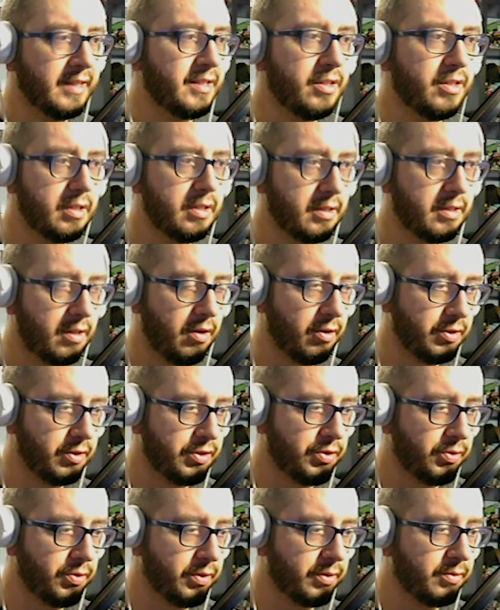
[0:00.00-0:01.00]
is just called
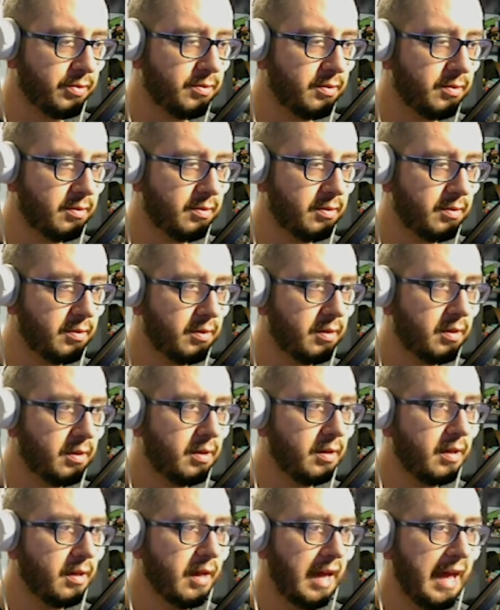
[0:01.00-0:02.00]
true.
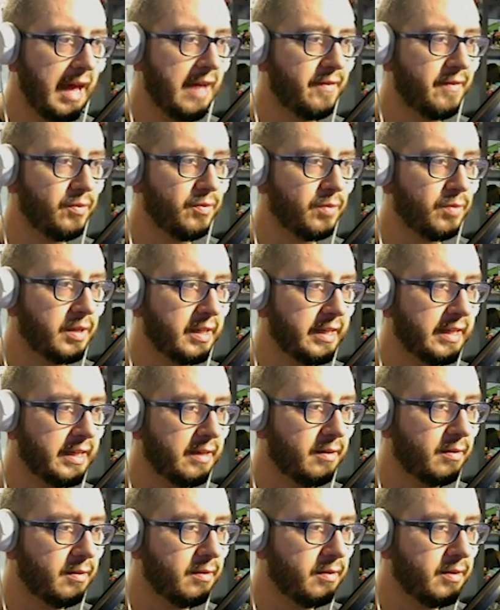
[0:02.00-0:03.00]
I haven't
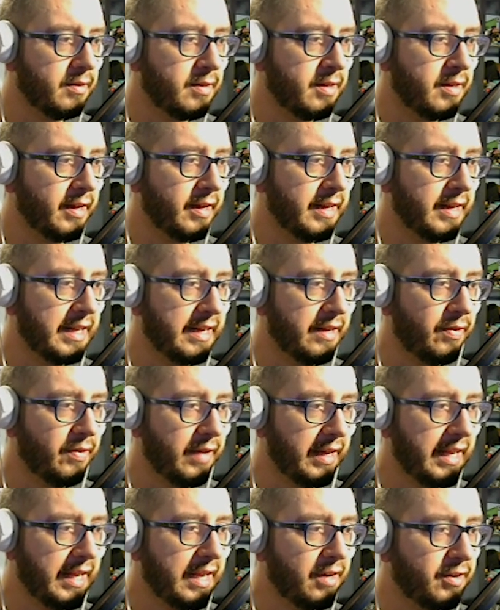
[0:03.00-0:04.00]
really done
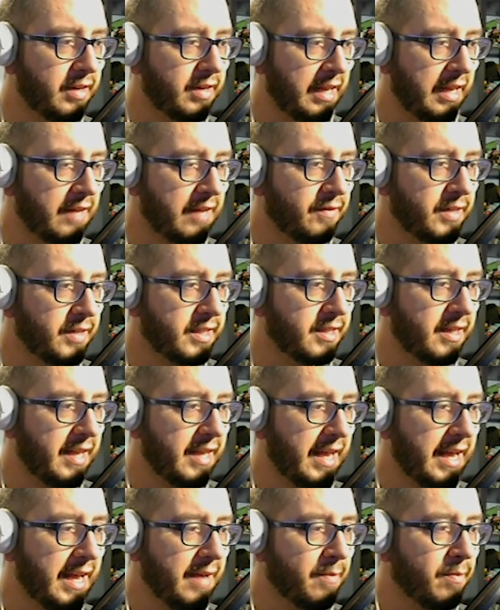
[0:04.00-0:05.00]
anything here to give this a
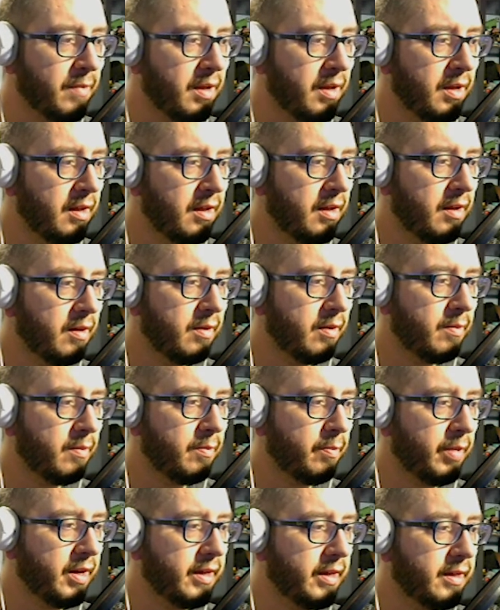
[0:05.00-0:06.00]
name.
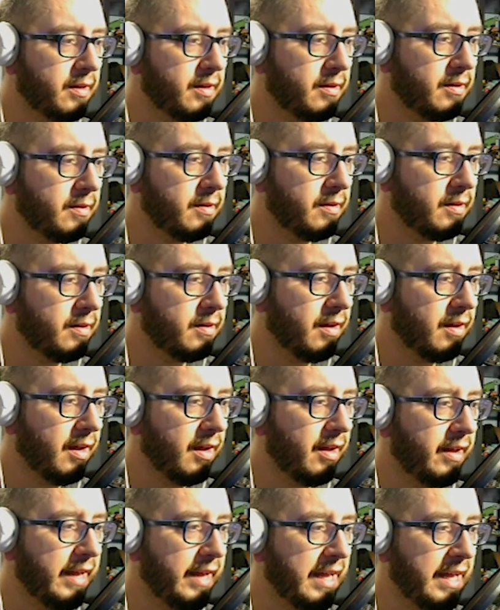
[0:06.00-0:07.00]
But
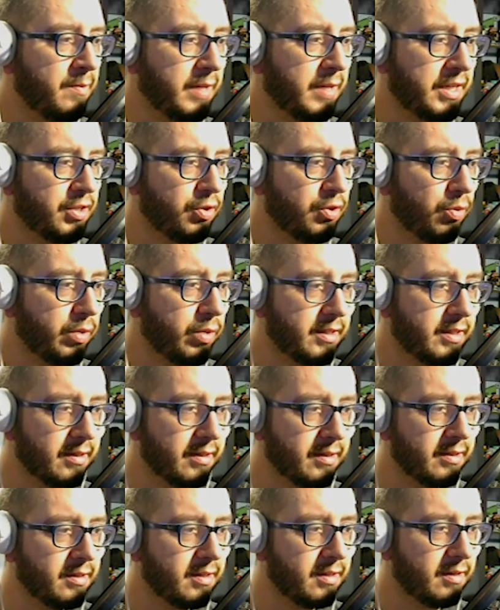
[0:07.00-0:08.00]
in my
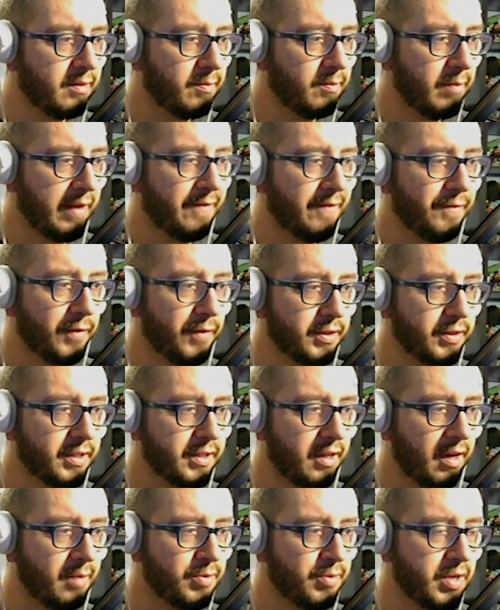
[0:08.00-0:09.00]
choices, my first
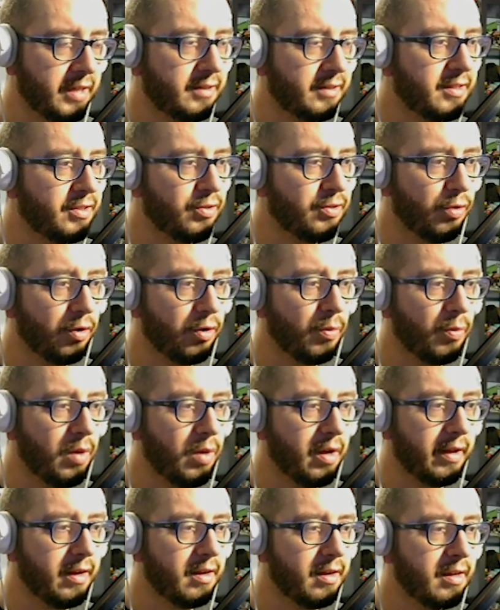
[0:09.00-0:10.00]
object is door
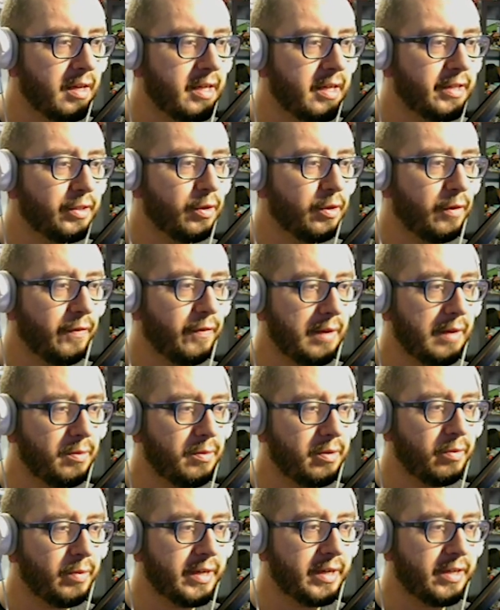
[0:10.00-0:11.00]
1. So if I
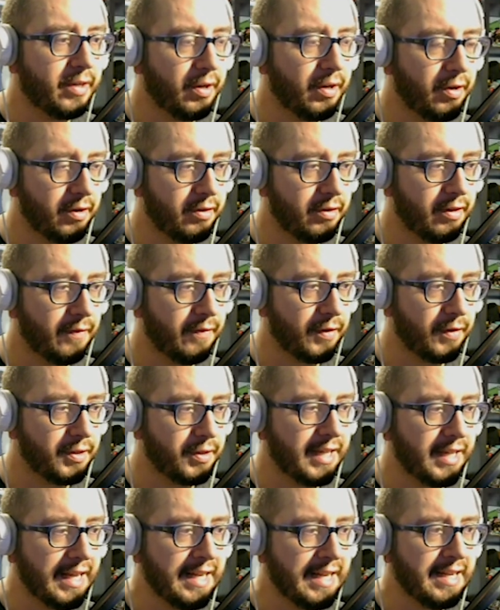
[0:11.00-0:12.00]
want to return the
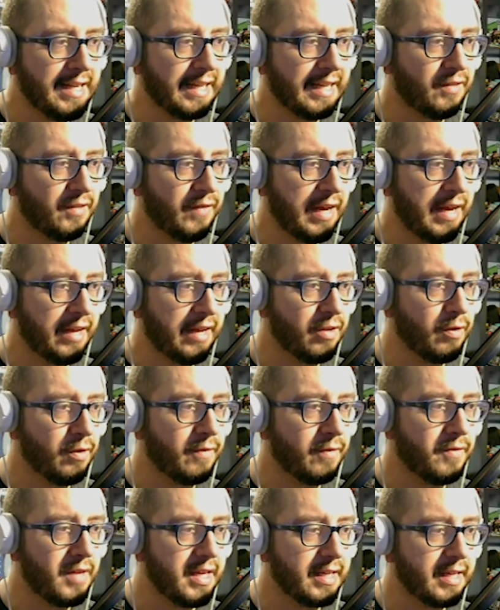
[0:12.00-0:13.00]
first index value
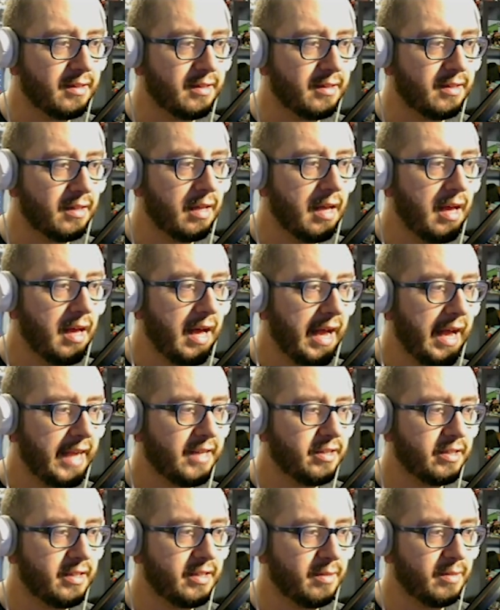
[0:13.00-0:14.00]
of this, I
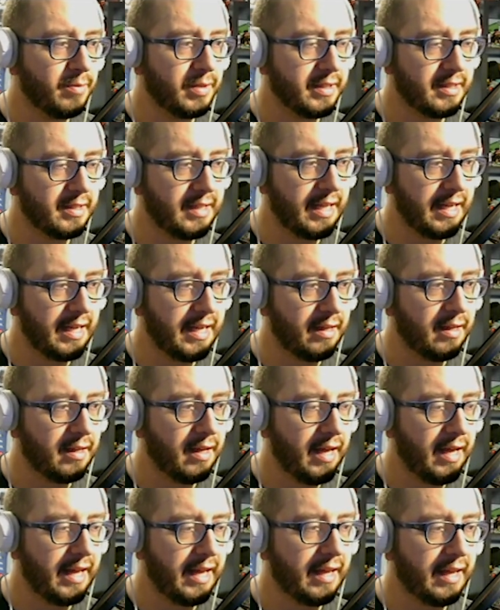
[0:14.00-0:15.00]
could just simply say,
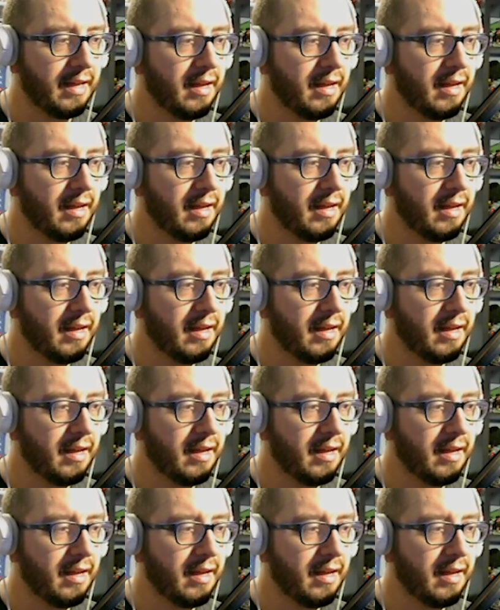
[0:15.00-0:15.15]
hey,